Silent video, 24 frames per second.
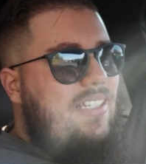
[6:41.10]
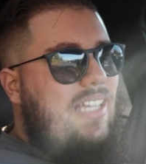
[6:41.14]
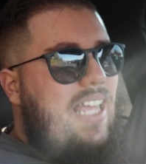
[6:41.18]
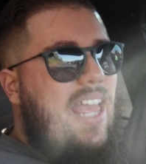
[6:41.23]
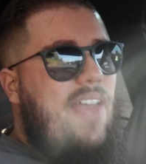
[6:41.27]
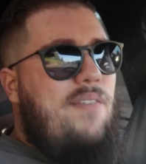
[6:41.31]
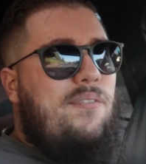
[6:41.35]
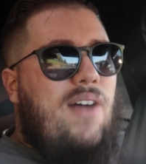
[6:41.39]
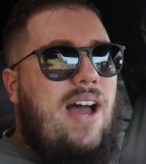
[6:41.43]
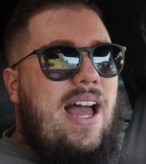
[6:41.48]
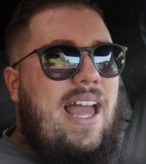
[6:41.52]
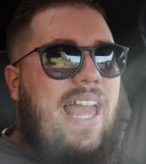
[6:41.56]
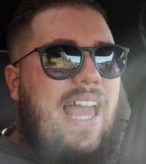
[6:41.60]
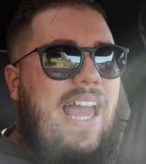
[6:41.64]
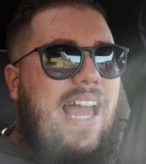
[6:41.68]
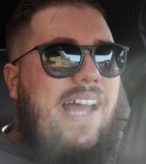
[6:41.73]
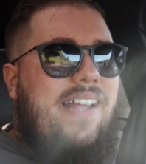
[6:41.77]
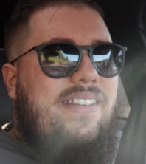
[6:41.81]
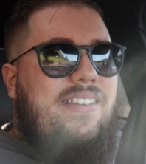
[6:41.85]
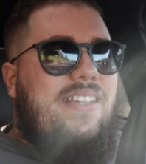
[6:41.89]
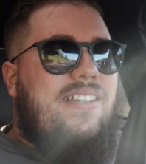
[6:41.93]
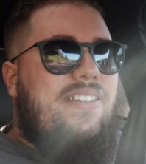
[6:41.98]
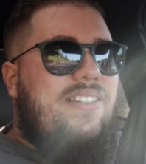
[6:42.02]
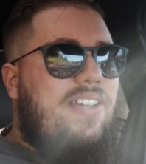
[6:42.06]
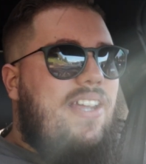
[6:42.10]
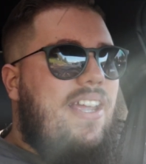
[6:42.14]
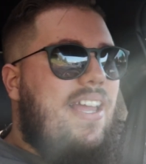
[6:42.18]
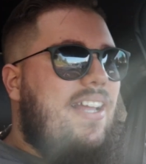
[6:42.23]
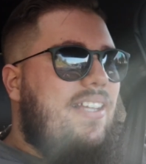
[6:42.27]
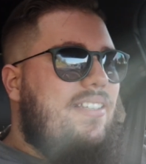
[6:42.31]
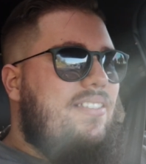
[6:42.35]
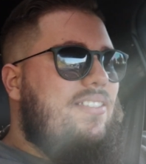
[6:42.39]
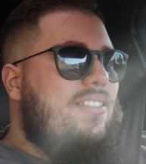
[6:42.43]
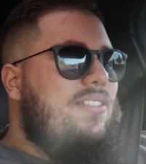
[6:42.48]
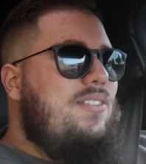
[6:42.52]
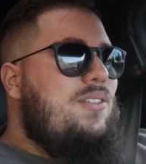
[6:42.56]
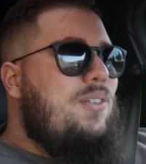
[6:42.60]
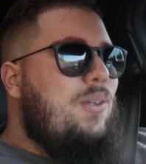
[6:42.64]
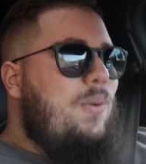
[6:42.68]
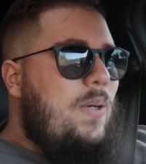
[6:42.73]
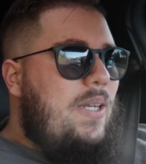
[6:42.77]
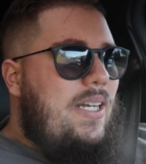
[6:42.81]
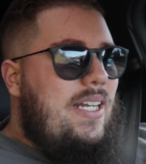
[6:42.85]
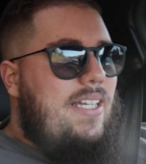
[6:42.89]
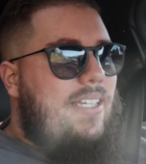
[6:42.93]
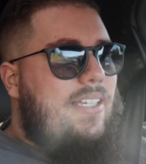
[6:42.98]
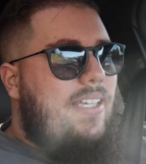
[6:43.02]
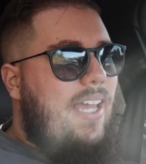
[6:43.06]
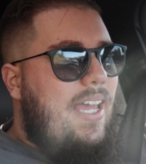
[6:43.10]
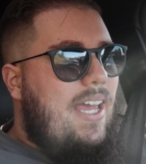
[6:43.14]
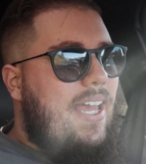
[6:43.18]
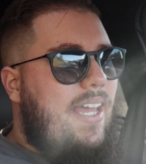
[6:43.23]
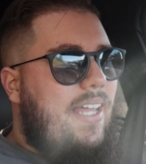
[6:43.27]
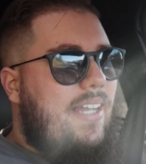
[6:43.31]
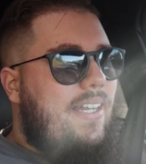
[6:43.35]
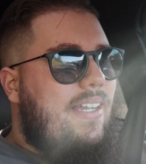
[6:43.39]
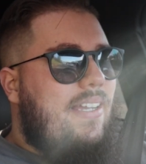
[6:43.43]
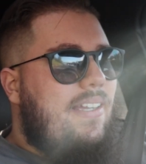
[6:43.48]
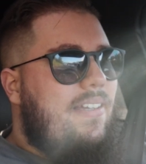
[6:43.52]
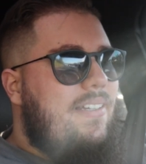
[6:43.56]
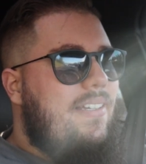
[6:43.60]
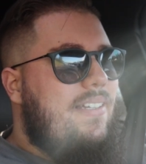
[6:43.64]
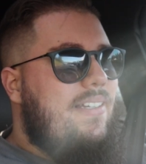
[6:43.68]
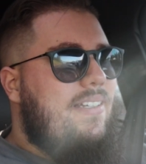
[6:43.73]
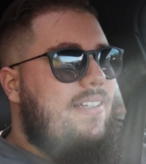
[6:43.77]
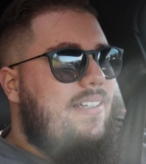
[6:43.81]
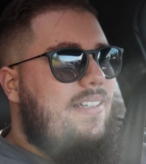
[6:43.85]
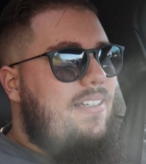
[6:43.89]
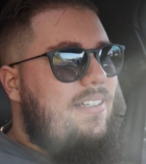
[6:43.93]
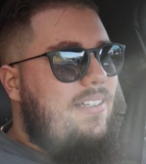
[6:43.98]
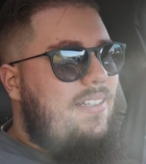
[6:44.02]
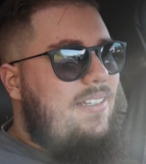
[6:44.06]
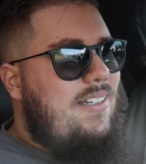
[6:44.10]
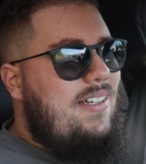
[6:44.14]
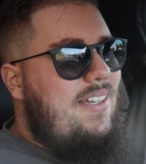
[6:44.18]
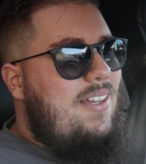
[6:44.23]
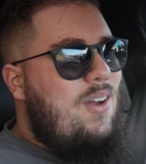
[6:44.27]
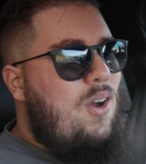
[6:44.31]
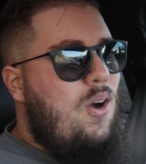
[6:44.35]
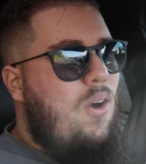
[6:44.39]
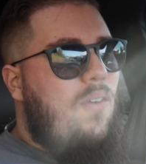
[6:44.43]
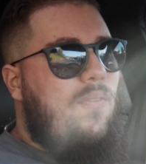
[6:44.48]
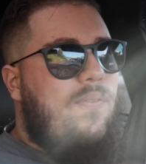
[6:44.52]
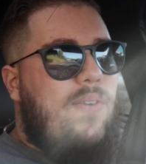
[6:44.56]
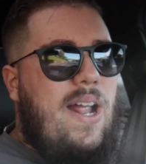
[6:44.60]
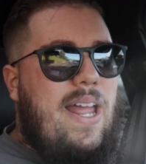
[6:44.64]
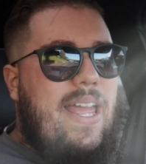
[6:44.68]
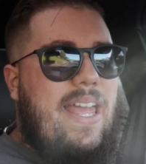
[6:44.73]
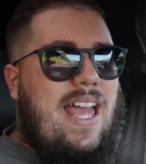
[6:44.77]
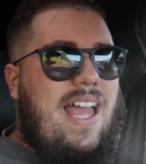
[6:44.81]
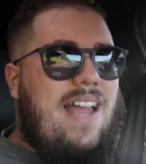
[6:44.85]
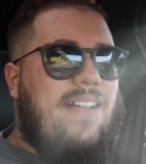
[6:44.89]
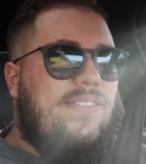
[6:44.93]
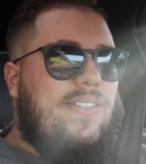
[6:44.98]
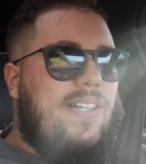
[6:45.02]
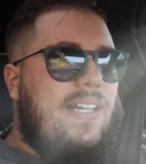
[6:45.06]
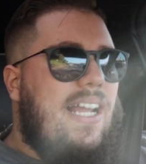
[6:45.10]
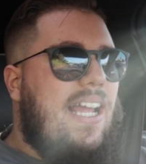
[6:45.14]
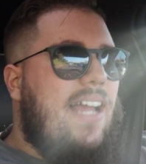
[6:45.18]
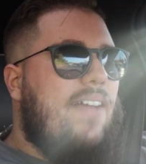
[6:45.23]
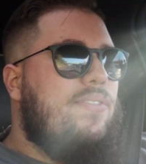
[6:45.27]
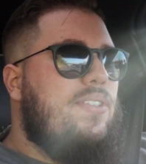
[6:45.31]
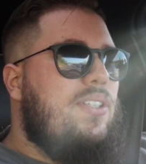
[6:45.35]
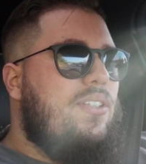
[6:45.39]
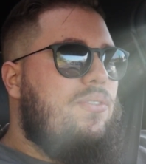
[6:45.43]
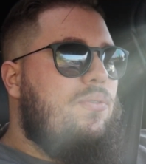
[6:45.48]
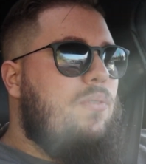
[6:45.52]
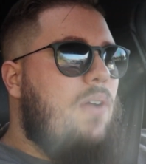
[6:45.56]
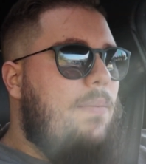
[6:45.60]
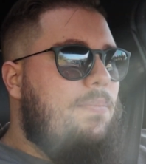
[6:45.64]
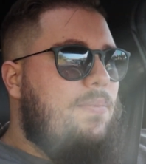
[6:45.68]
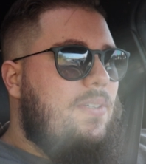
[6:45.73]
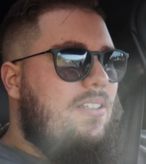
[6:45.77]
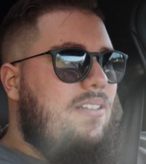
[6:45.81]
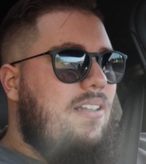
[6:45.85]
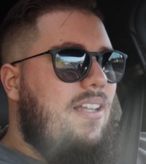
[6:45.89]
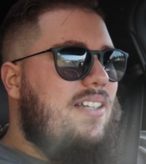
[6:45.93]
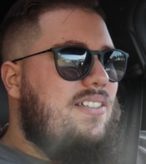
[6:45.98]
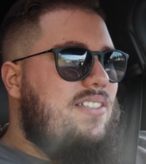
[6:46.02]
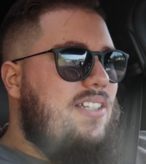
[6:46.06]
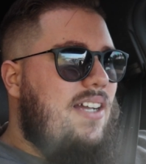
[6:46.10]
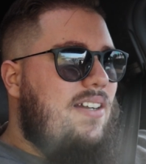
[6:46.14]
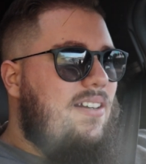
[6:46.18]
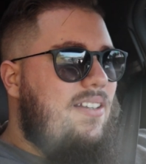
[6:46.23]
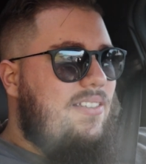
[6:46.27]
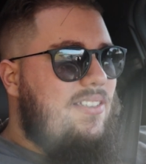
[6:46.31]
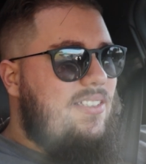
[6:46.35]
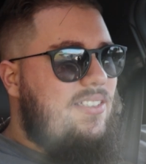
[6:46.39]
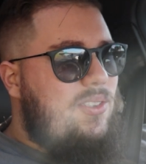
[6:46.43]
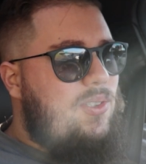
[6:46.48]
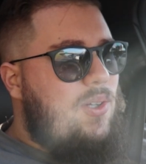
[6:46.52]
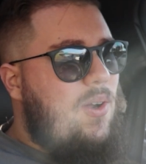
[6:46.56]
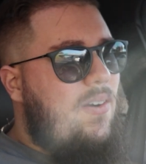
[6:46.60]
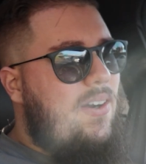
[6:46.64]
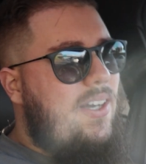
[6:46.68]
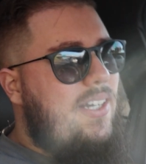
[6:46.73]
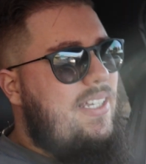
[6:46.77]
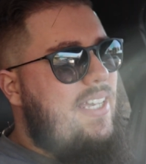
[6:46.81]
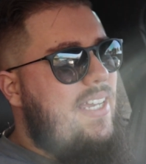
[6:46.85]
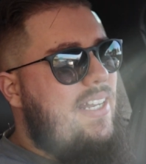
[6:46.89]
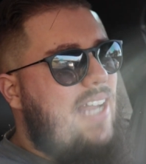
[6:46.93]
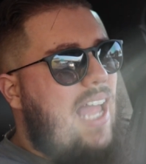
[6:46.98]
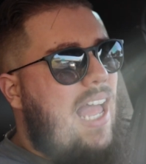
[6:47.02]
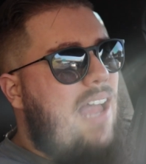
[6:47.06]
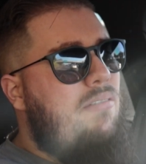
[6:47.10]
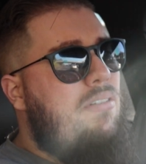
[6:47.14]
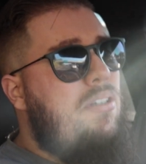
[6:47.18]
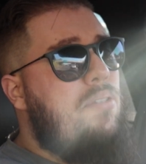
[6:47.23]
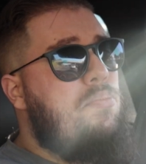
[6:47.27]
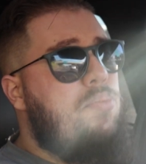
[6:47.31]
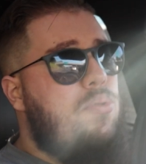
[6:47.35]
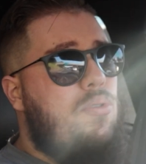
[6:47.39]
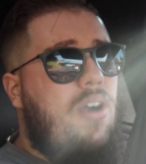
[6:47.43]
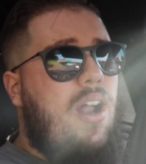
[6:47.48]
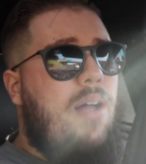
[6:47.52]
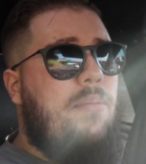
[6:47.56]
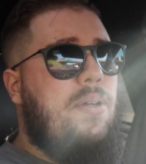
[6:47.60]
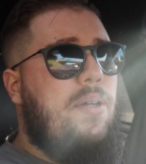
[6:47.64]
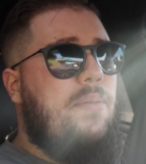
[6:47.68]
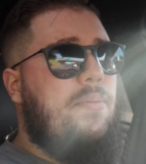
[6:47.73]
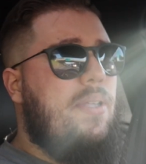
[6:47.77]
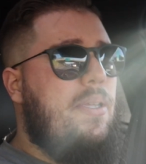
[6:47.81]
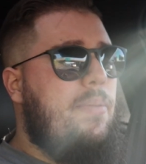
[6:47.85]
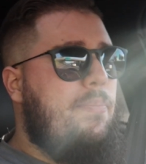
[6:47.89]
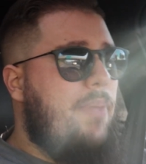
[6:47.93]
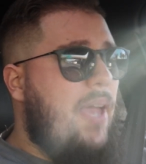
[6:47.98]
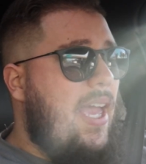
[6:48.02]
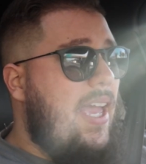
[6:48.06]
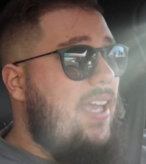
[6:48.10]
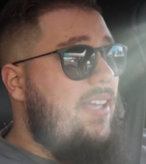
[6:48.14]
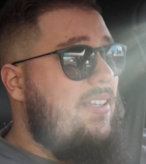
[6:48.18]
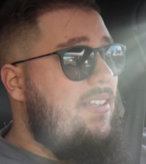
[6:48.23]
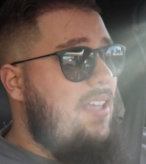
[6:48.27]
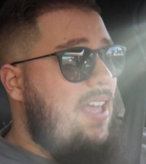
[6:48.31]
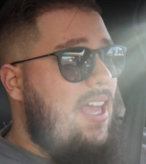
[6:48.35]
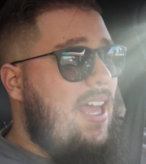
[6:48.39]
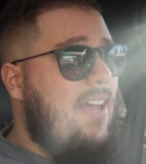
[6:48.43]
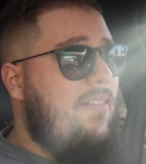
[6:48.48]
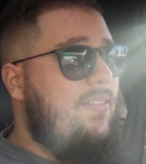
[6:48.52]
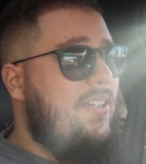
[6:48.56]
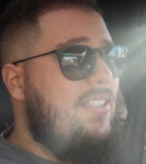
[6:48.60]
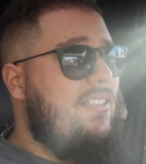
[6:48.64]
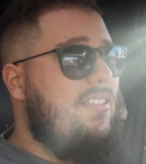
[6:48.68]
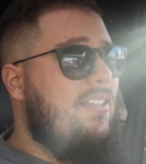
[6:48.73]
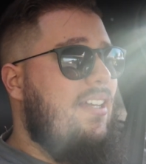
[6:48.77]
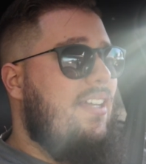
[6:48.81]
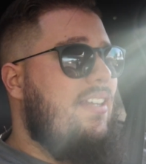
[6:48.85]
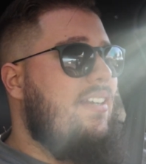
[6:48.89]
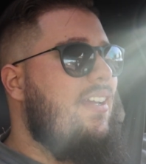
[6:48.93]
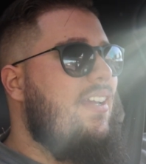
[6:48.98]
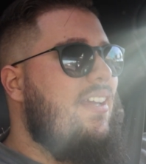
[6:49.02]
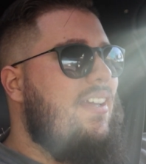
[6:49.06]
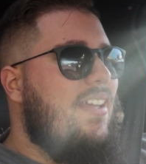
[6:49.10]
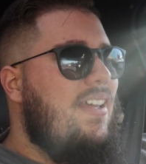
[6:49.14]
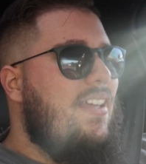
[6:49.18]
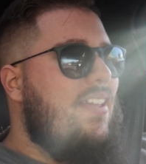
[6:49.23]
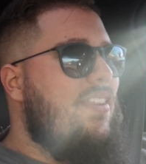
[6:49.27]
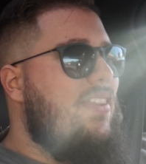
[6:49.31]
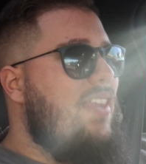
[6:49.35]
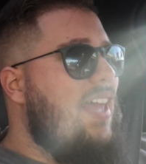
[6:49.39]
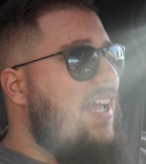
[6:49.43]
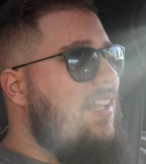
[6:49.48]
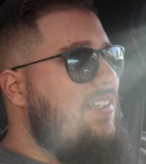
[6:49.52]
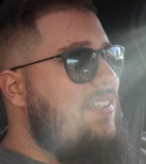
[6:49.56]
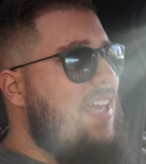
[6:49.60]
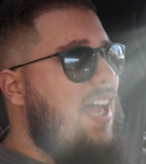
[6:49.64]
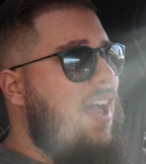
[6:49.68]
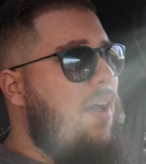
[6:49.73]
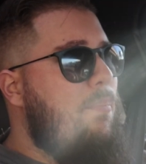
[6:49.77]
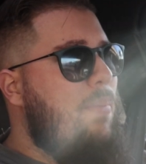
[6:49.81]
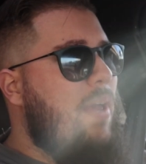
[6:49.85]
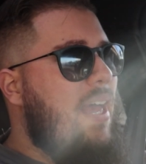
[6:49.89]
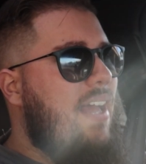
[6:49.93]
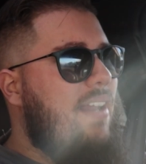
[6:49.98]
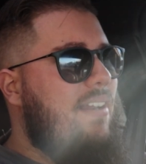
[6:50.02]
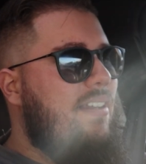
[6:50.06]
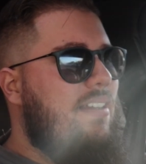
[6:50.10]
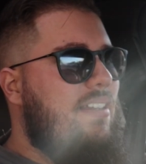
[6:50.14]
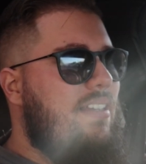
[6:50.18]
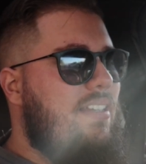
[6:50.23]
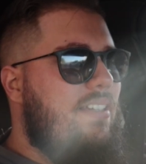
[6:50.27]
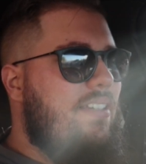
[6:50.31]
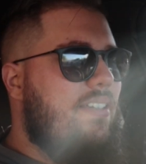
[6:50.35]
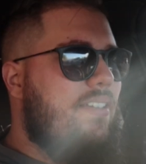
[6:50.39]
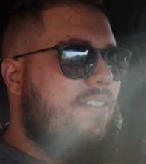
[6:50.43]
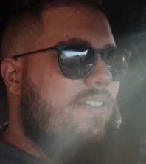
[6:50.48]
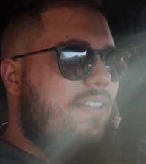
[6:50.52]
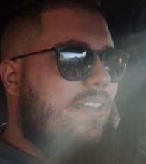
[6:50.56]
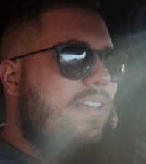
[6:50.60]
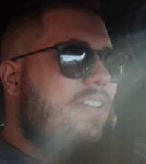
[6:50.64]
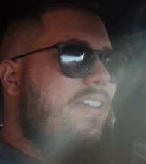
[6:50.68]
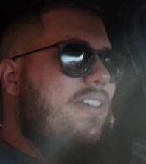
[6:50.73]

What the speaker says: if I had the chance to do it again, or if I ever have to swap the clutch out on this car again, I would probably pay to have it done. That's how bad it is.